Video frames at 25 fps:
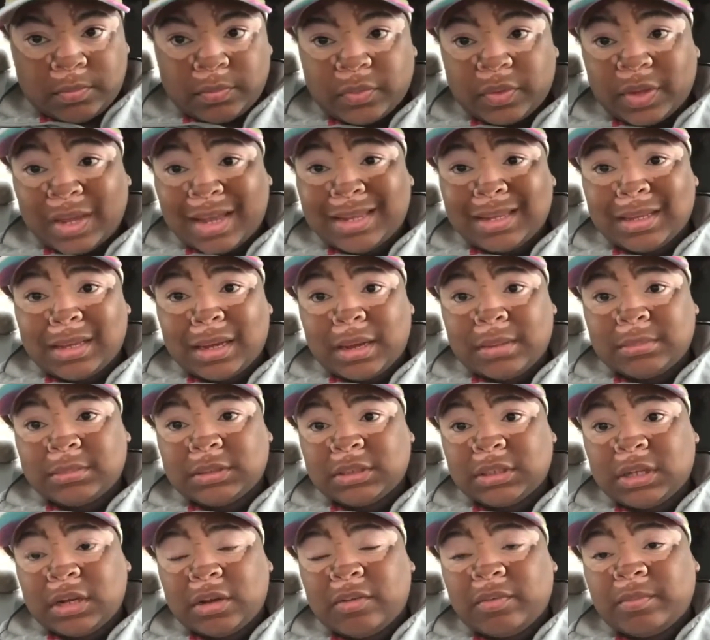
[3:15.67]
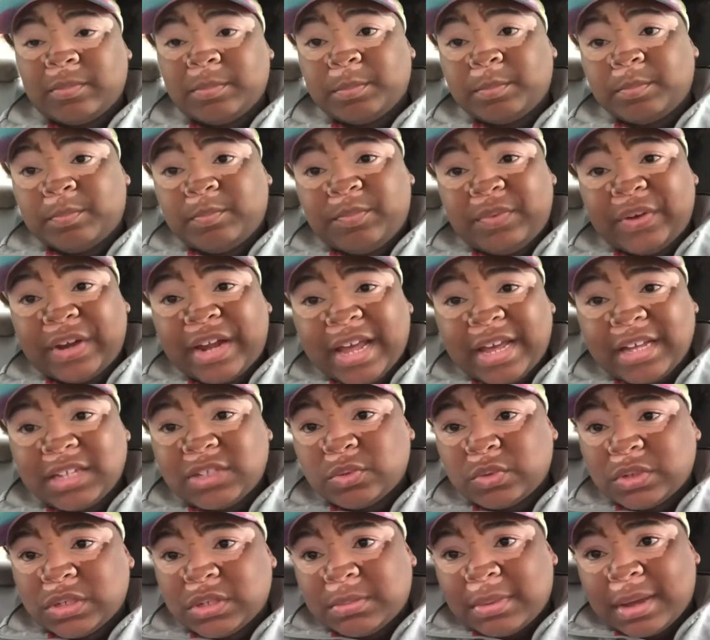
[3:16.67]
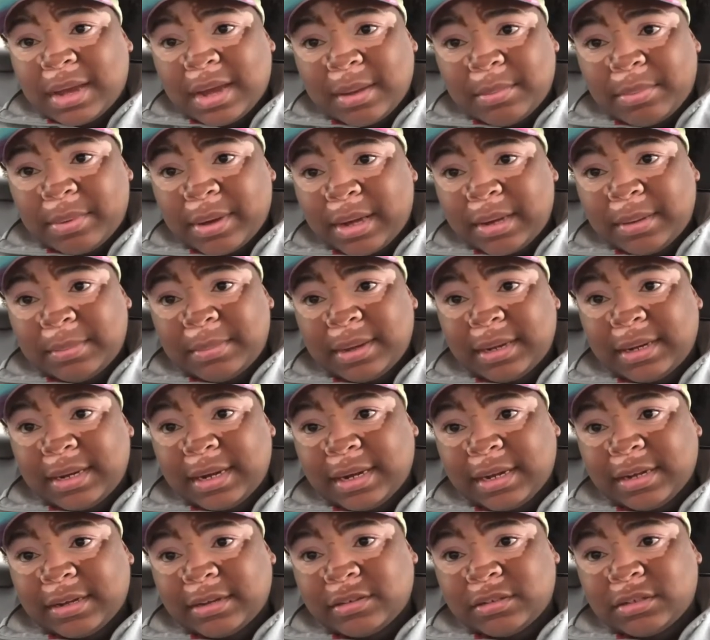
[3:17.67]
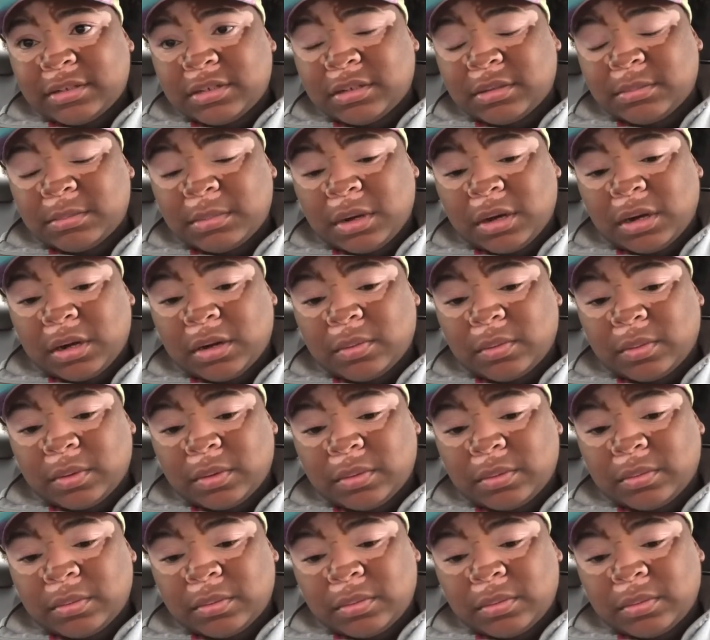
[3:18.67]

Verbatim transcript: I think I'm just gonna flat twist mine probably back down tomorrow.